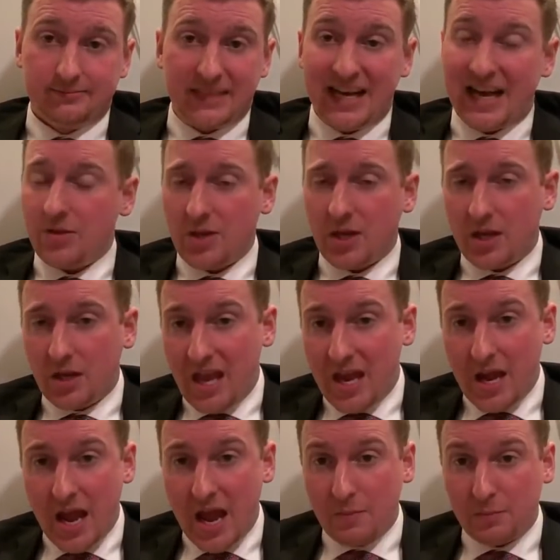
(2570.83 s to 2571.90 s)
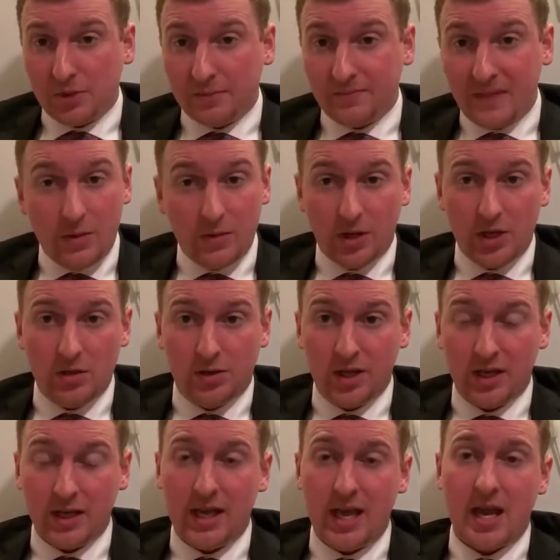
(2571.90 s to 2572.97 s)
And I think it can happen. I really do
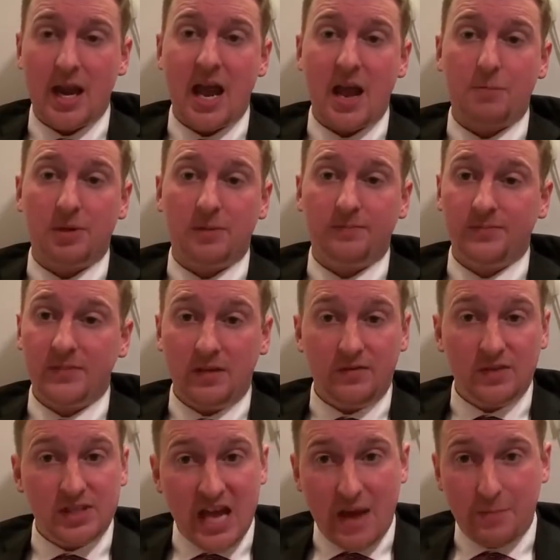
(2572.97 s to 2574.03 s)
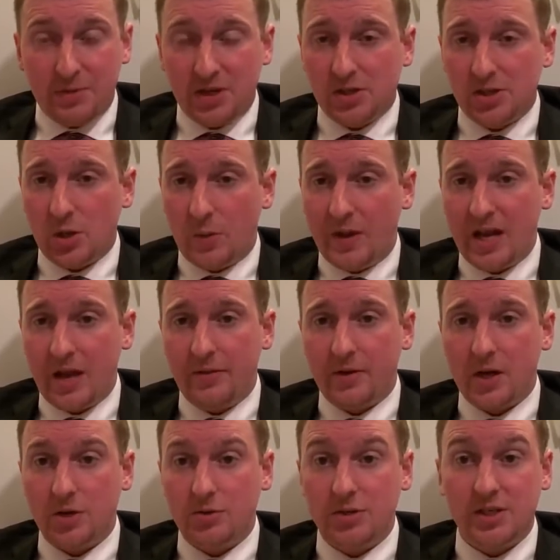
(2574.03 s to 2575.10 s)
think it can happen. If it's happened in so many other
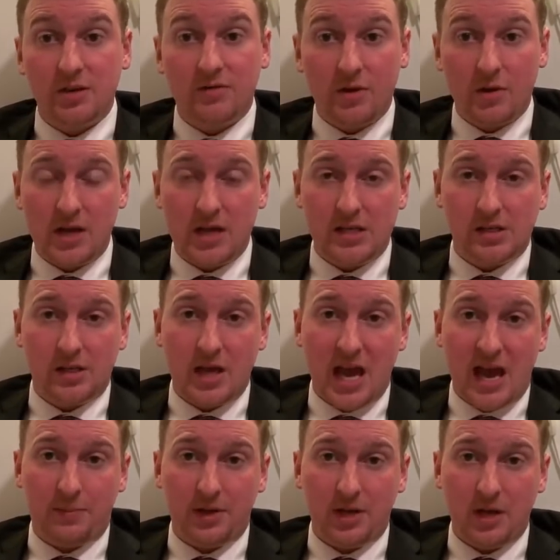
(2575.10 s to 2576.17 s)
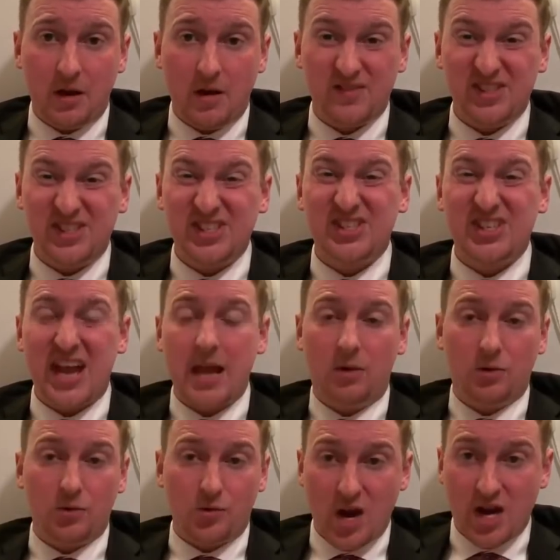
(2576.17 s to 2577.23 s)
countries, it could very easily happen here. The societal
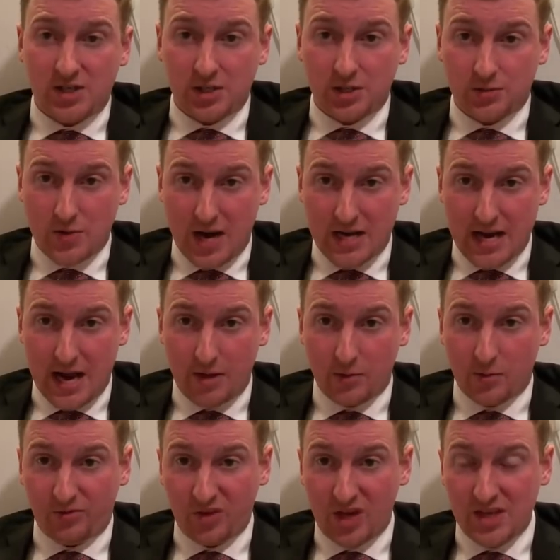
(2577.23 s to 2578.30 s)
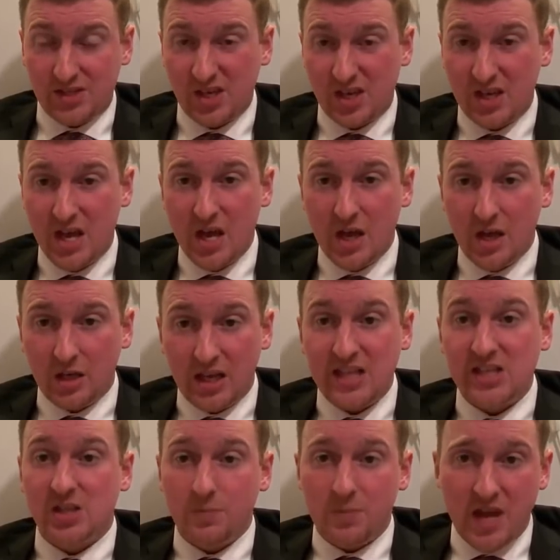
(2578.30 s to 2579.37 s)
crisis right now that we're facing
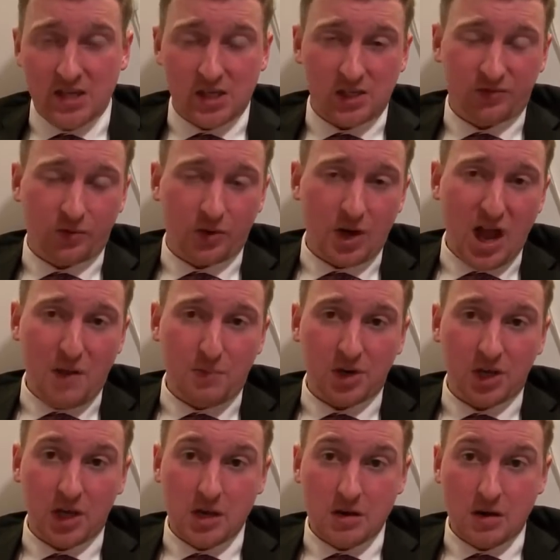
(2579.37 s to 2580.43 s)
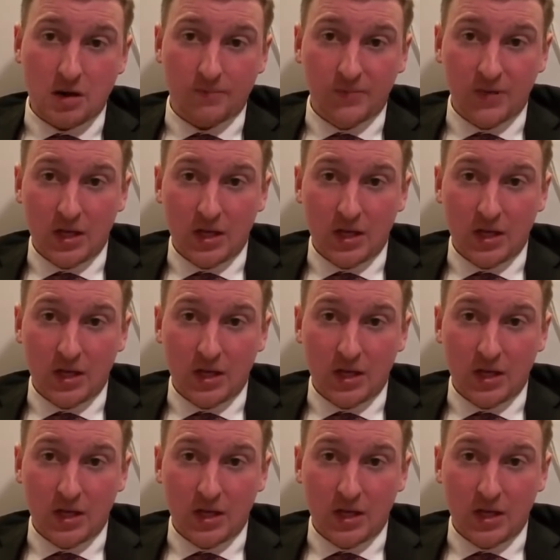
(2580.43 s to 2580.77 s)
lays the basis for it happening here.